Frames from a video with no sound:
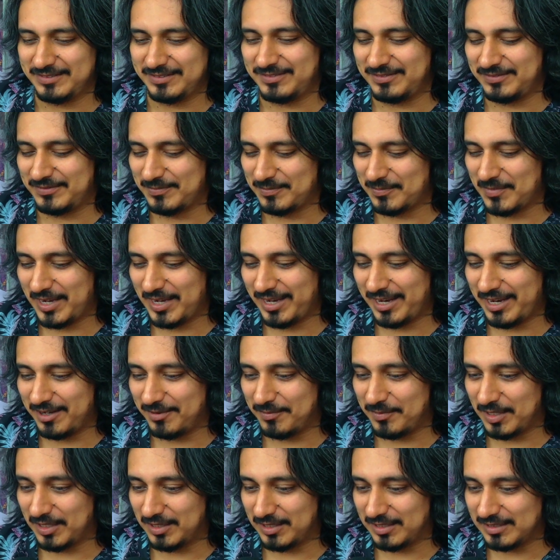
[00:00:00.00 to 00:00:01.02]
my
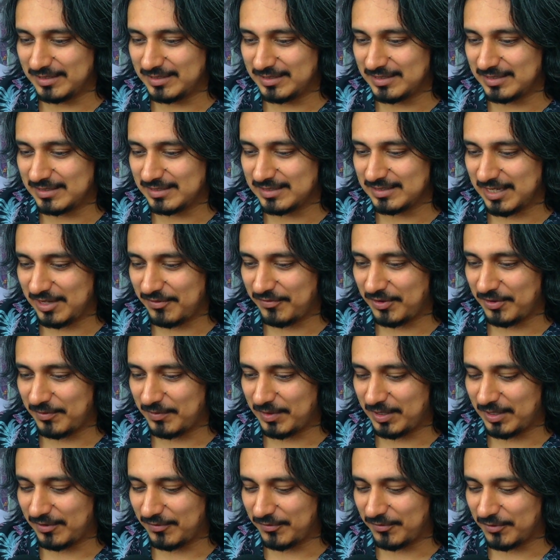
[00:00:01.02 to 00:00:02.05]
anime list, saving
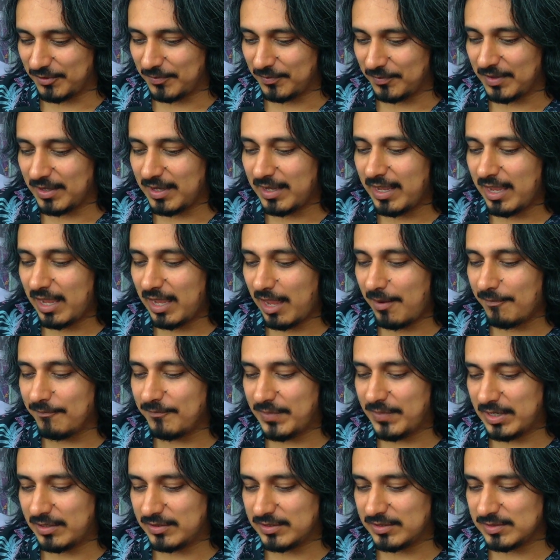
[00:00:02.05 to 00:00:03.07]
me from
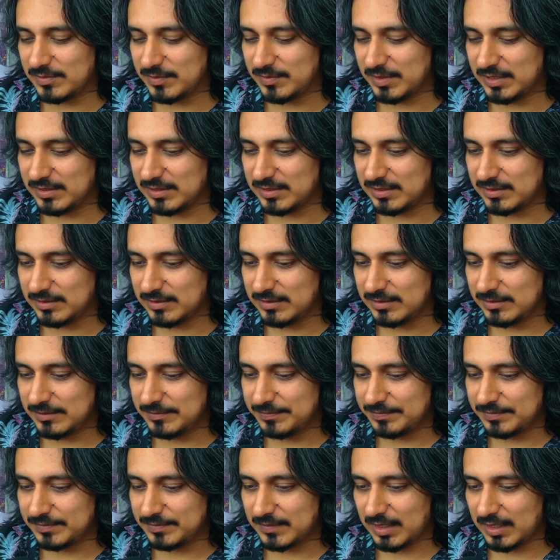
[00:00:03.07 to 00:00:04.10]
embarrassment.
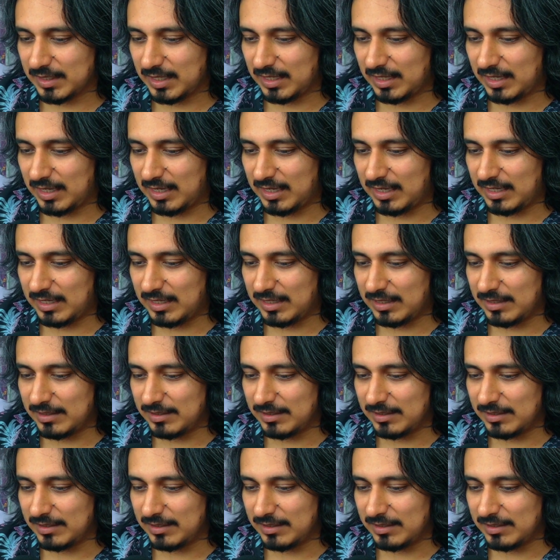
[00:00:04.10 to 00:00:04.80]
Miyamura.